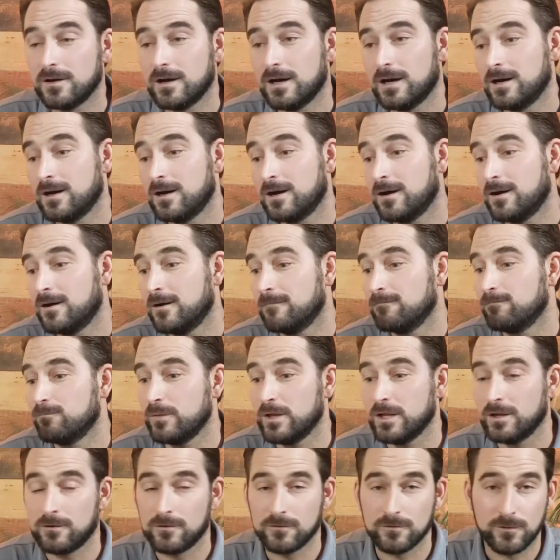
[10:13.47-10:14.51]
uh,
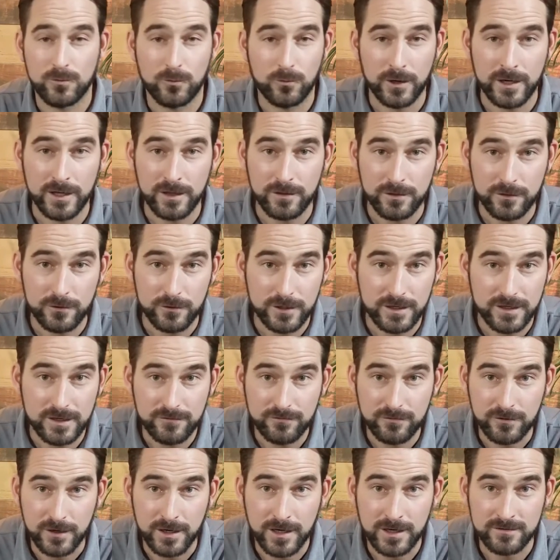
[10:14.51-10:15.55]
you know, 20, 30
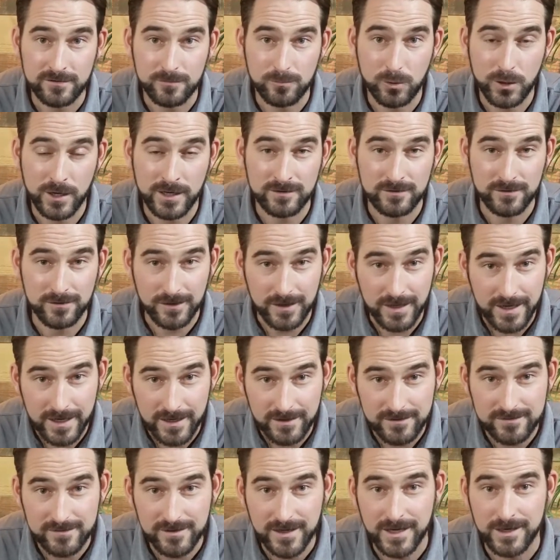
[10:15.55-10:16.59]
different kinds of brands of
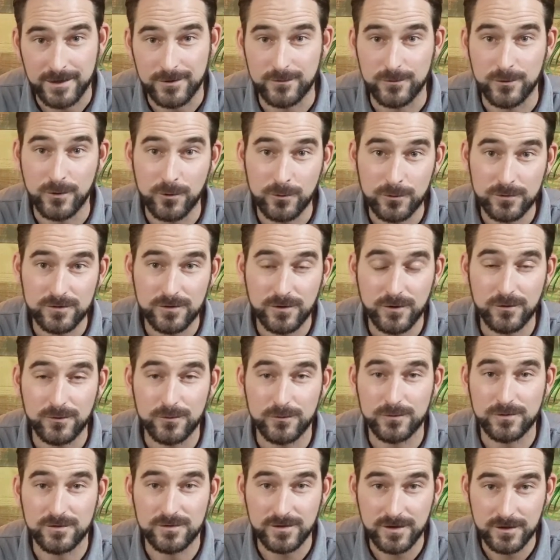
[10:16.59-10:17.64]
lights, and you notice all
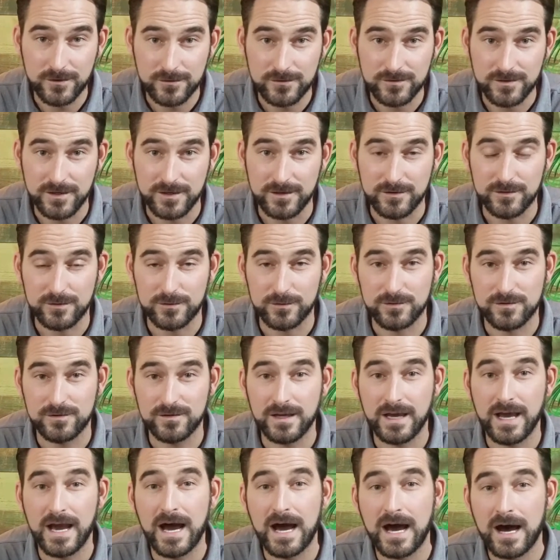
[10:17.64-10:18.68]
those subtleties, you'll
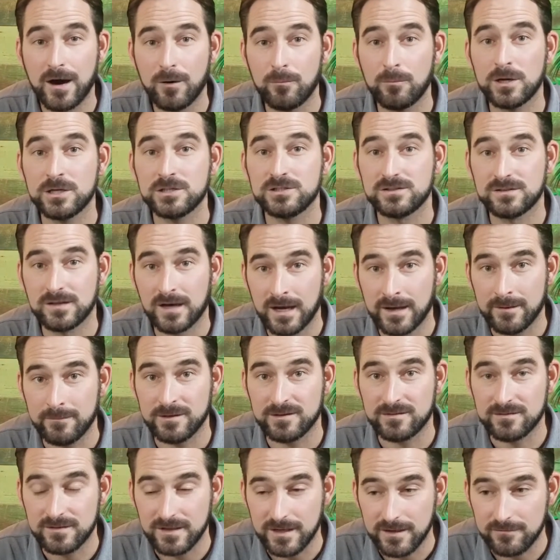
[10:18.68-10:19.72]
see how much time
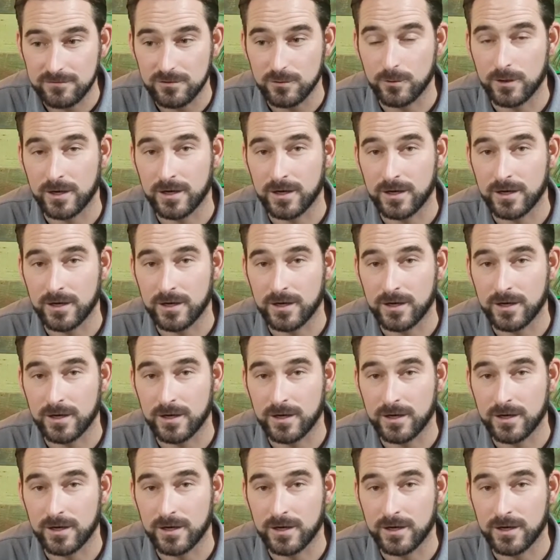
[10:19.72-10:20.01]
it saves you.